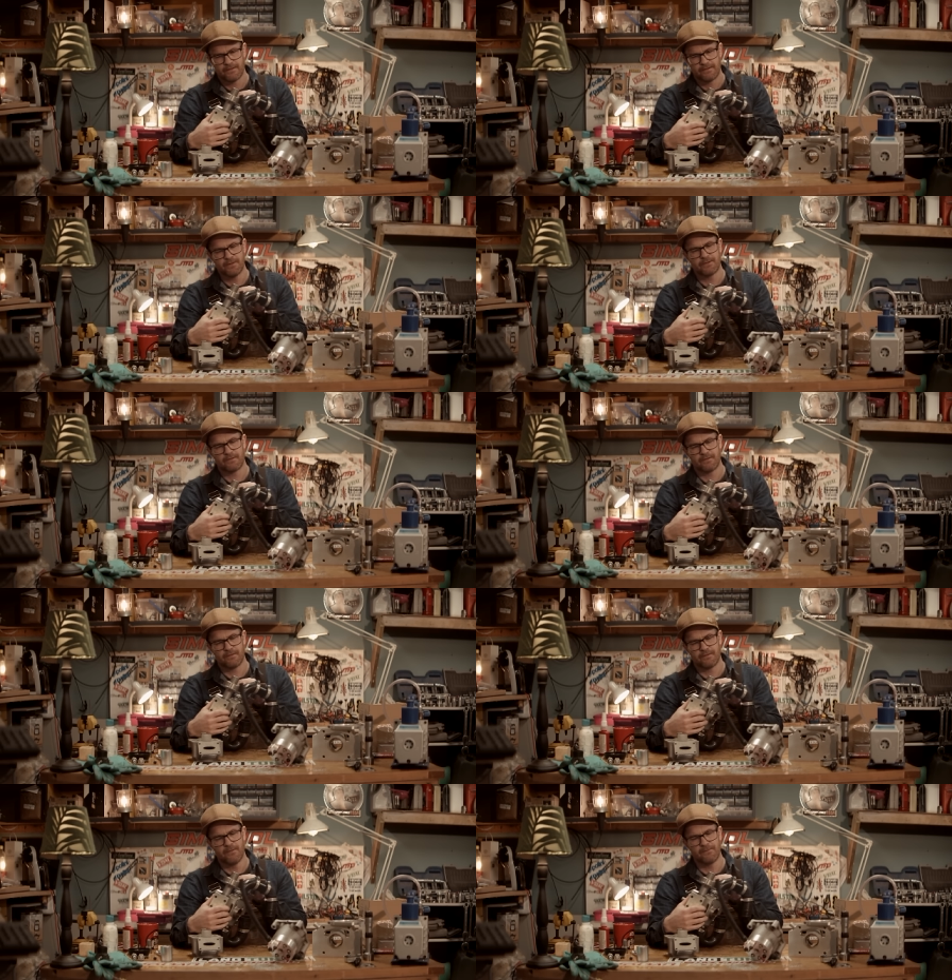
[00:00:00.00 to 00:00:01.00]
just
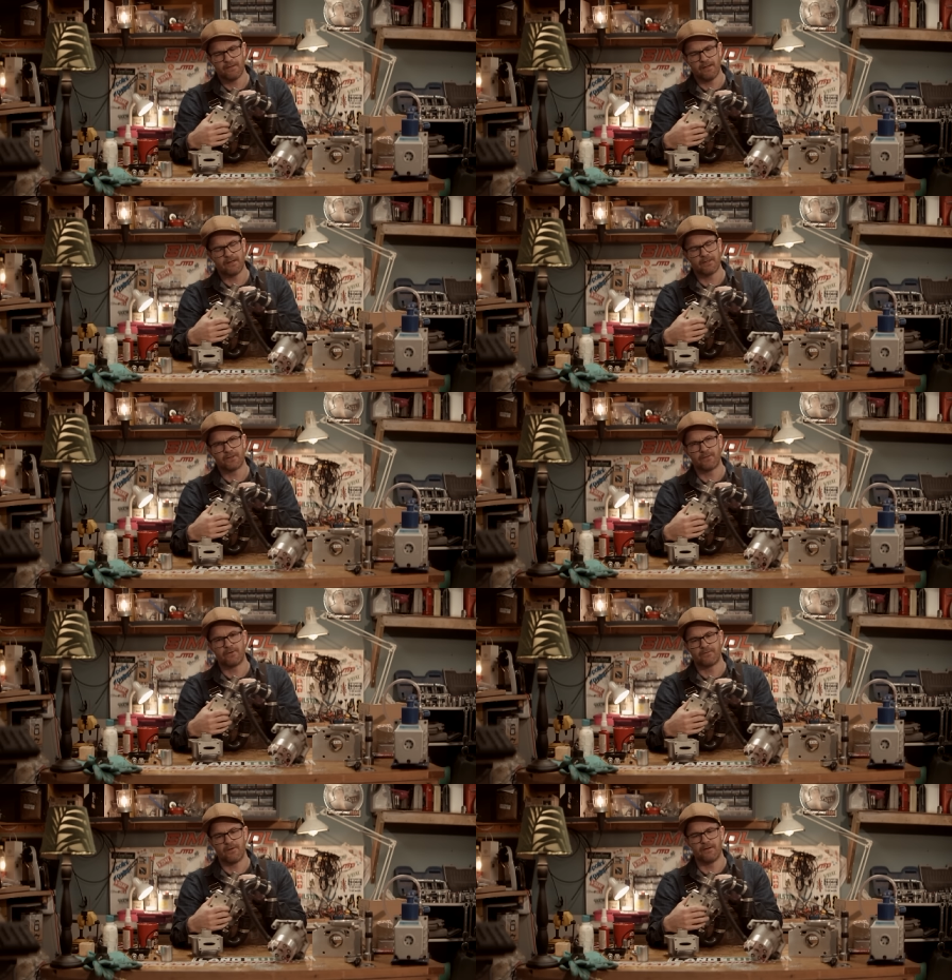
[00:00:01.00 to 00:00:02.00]
a couple uh, like a
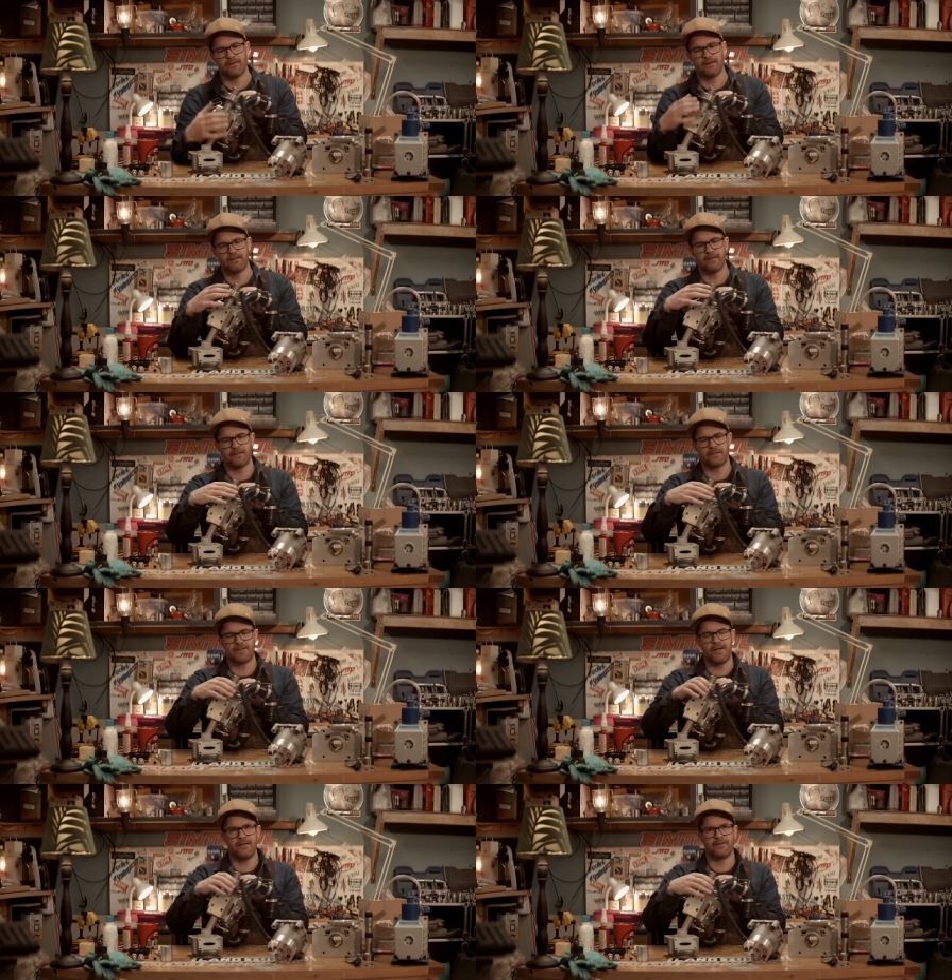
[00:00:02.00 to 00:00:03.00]
short run and then the
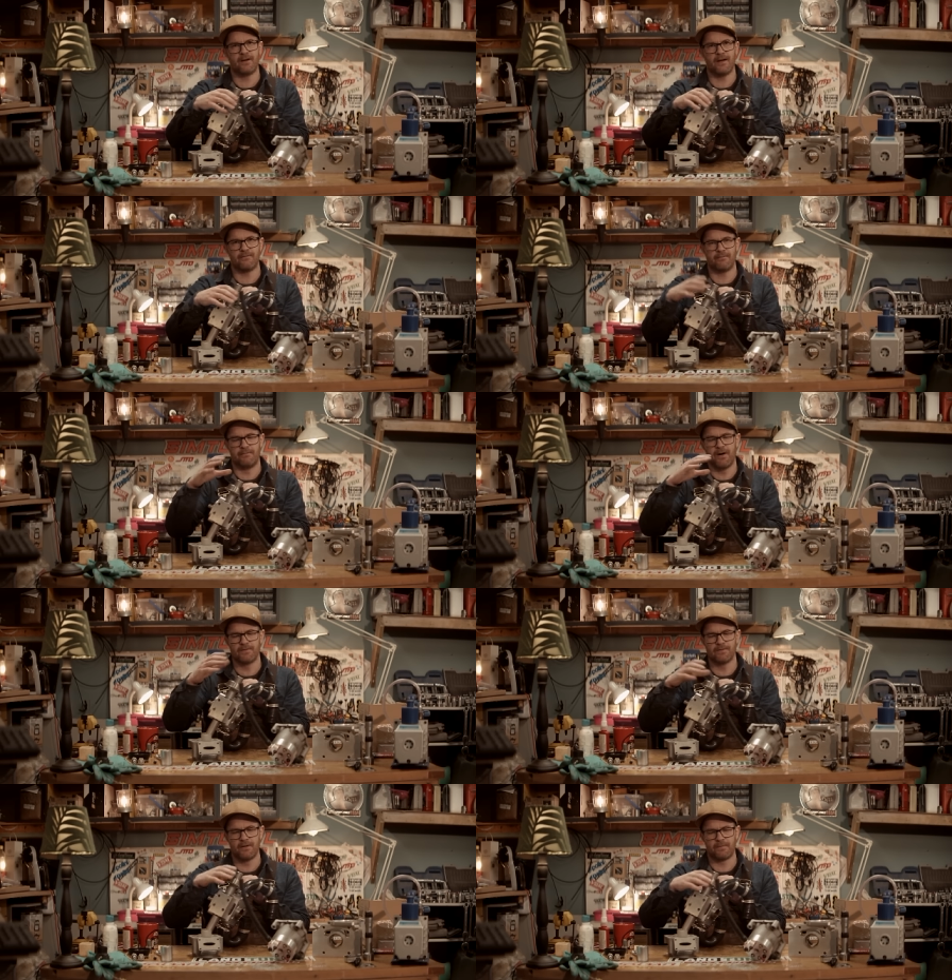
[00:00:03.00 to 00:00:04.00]
chain drive
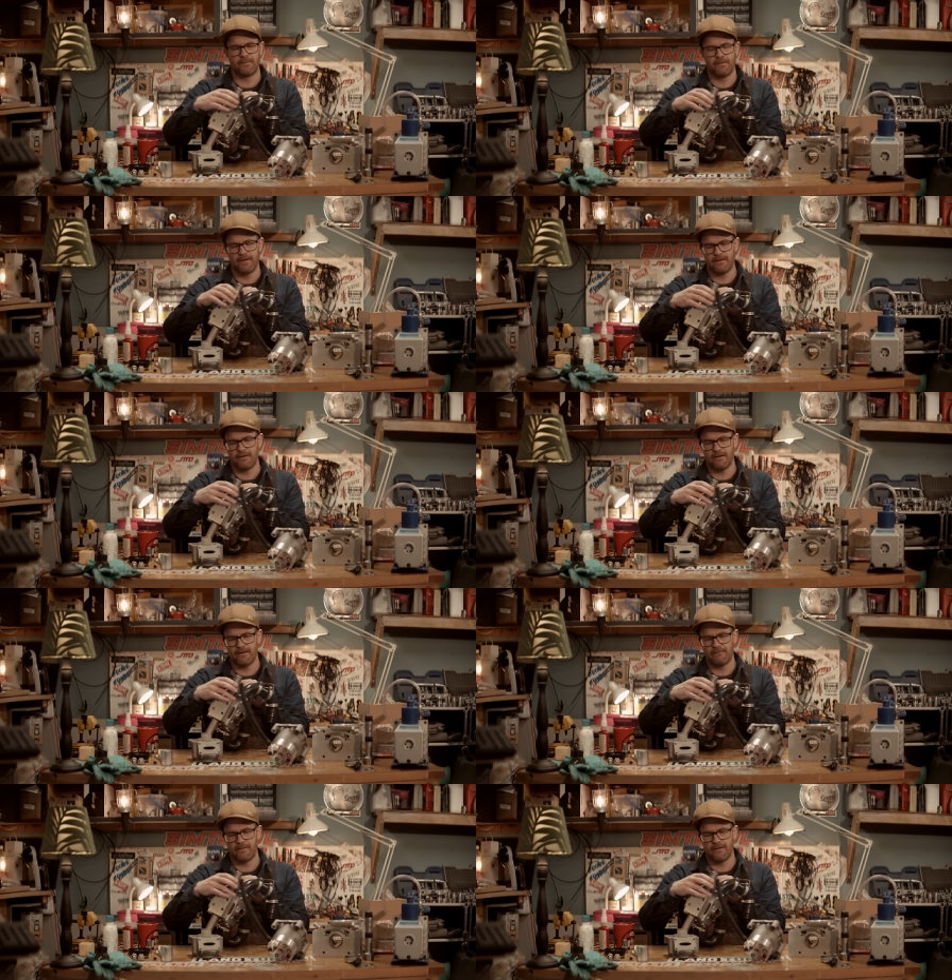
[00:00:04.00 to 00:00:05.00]
bound up and
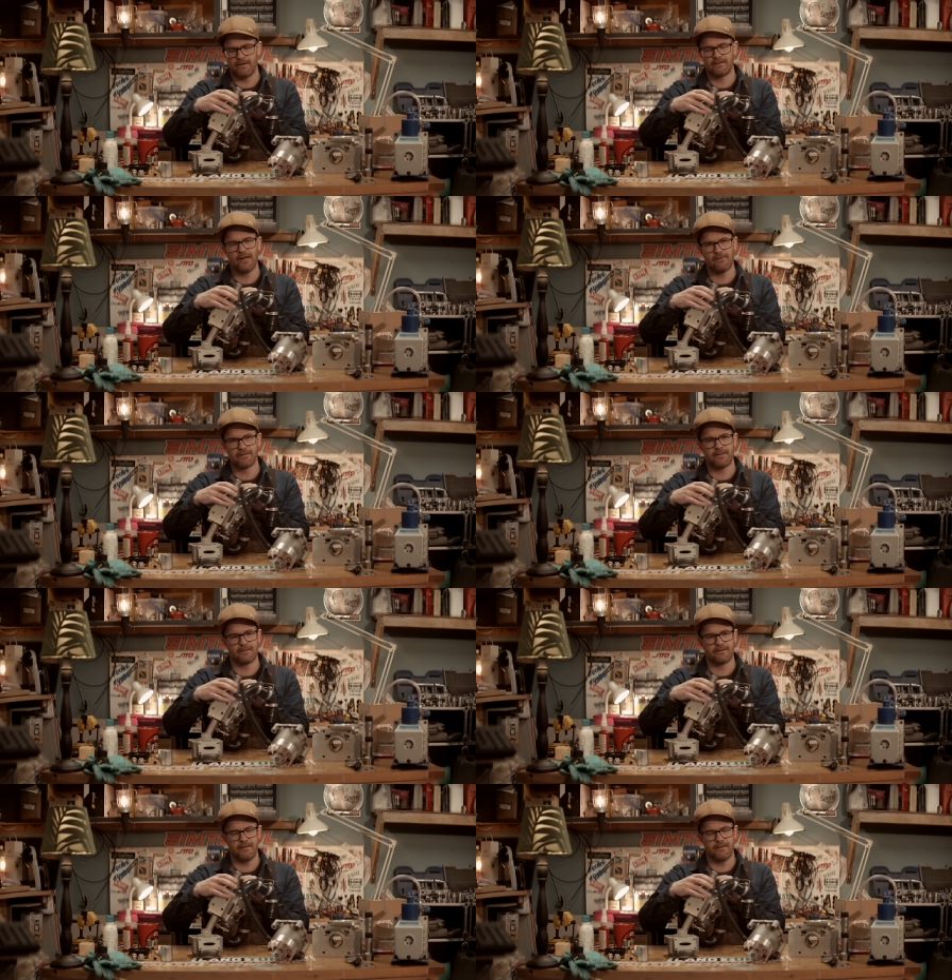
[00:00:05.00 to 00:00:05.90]
uh, and that was it.